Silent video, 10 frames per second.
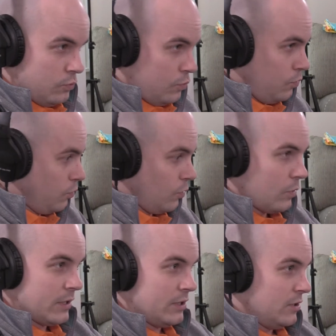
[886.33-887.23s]

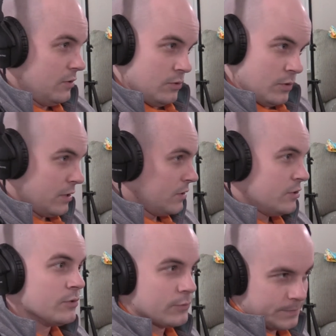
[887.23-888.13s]
What are you
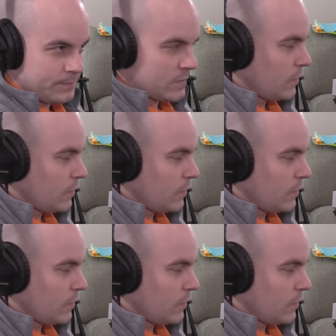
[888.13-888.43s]
gonna do?